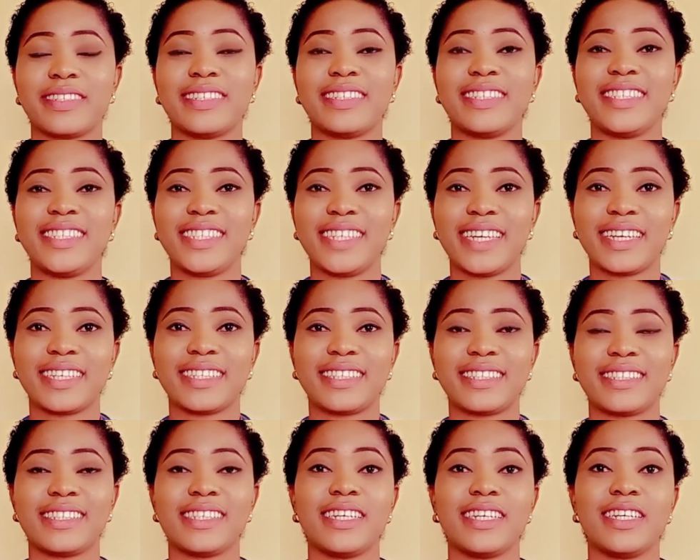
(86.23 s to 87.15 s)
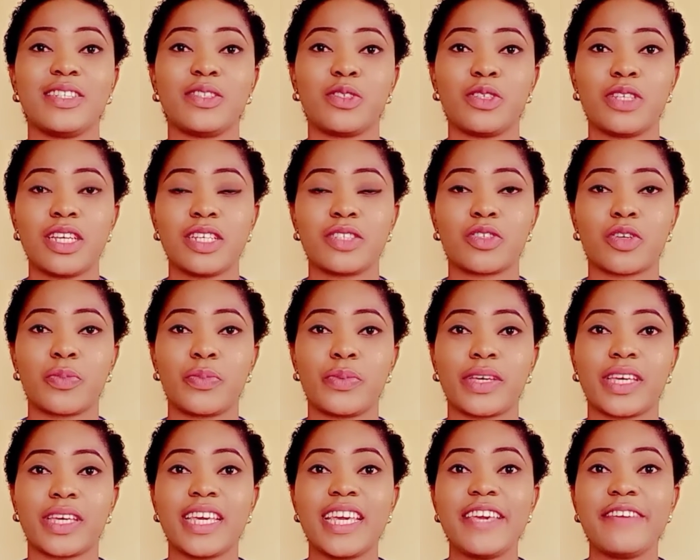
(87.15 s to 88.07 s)
Yes, today's topic,
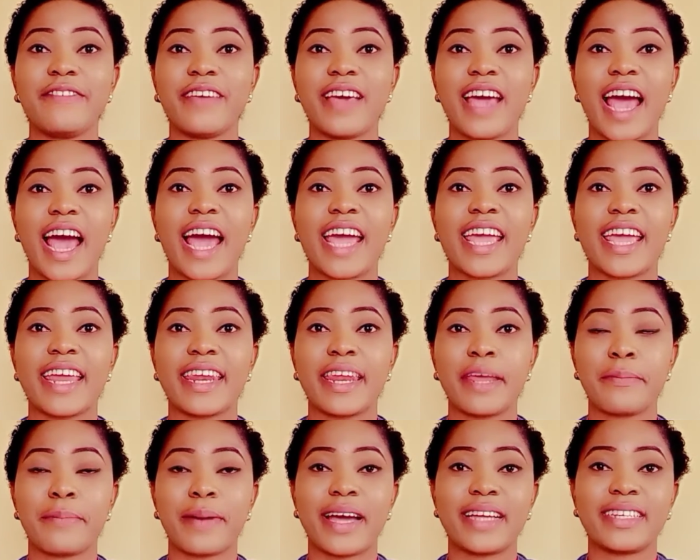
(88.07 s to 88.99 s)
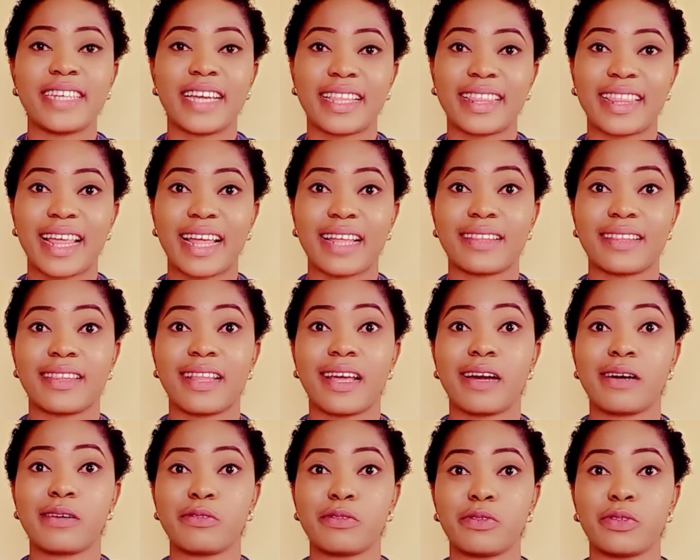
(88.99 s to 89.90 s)
either I and Banyata
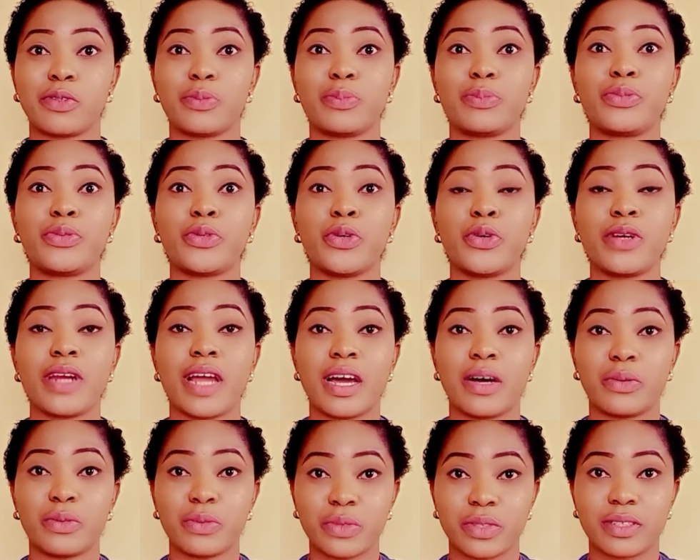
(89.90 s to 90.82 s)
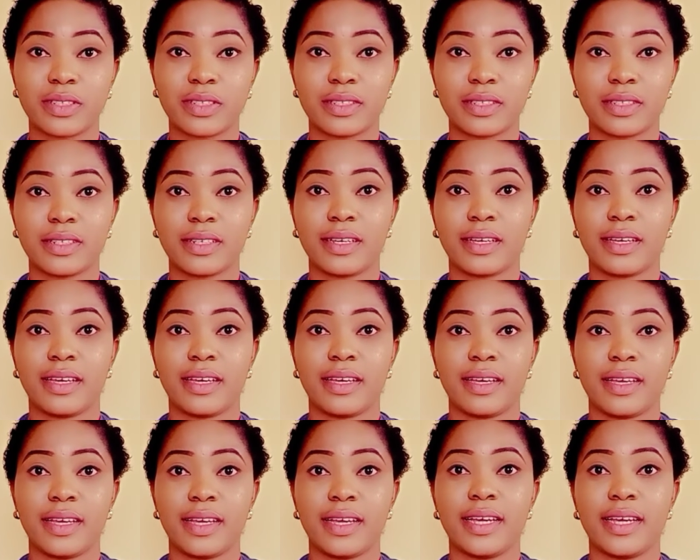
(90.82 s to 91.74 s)
or pronouns.
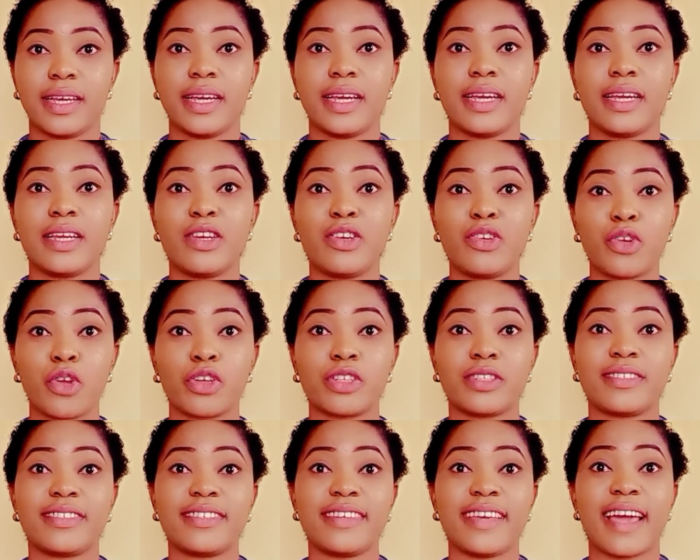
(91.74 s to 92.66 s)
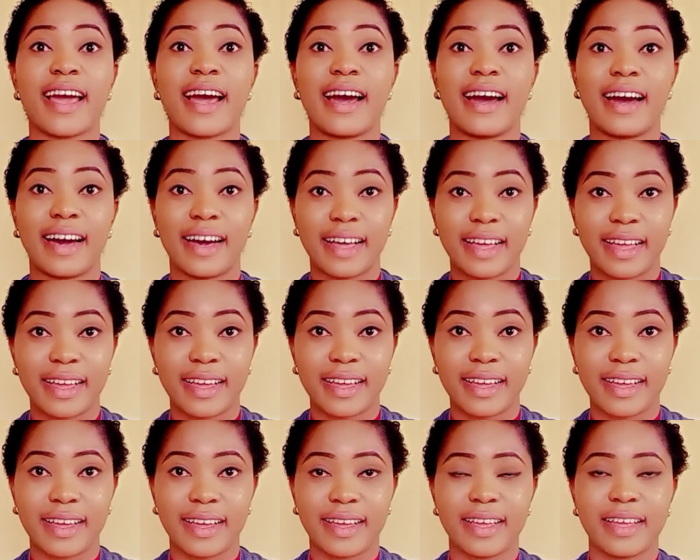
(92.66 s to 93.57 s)
Nnochiaha.
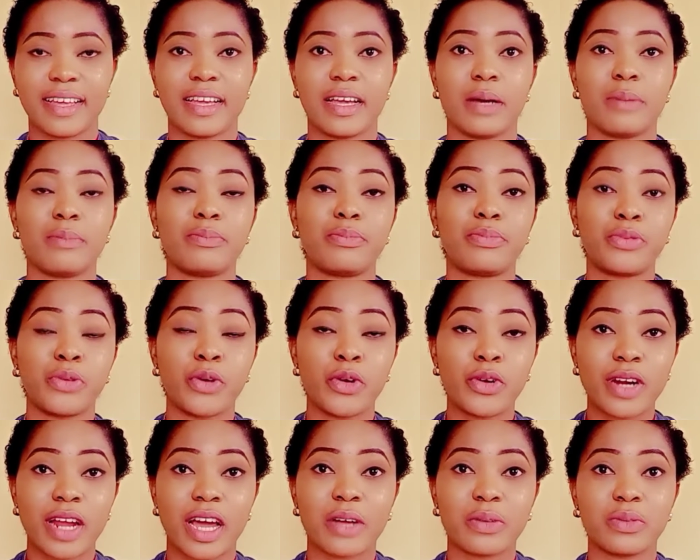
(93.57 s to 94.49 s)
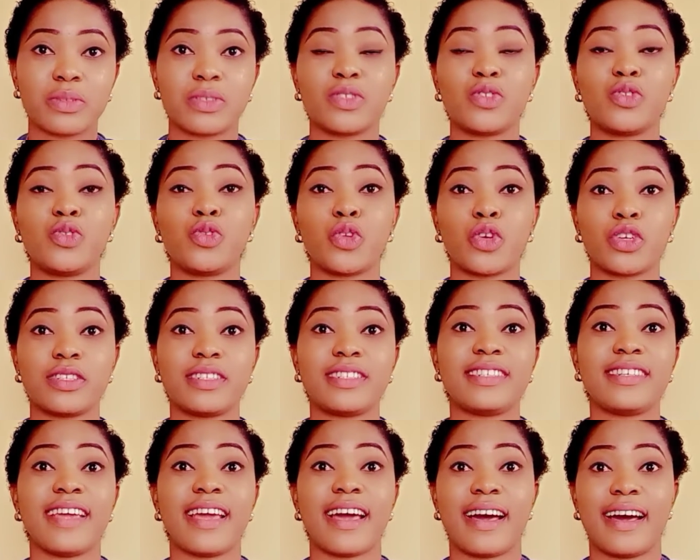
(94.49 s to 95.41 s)
Pronouns,
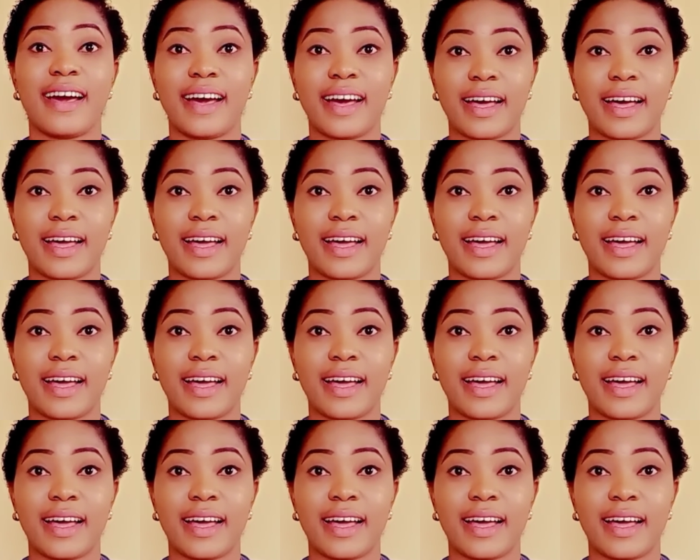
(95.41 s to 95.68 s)
Nnochiaha.